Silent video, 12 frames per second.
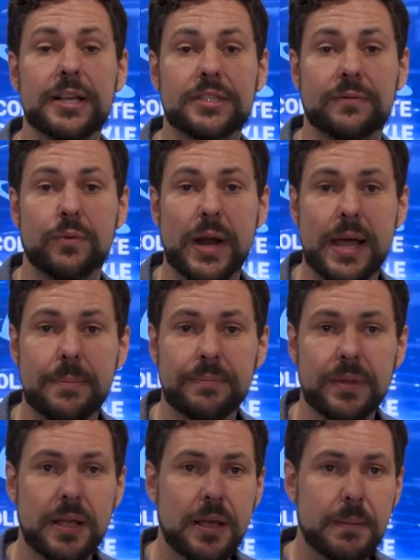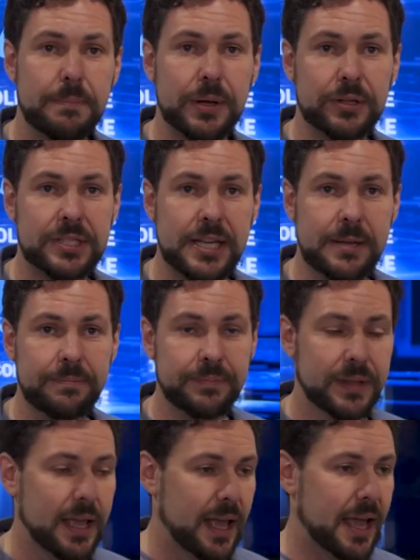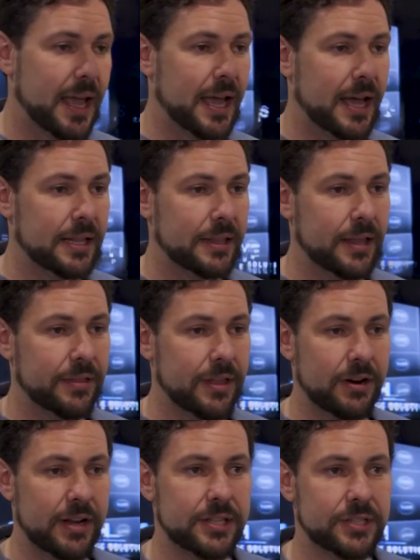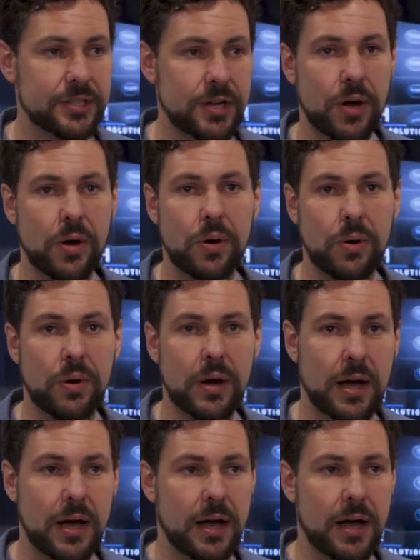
of RAM built in, and there is no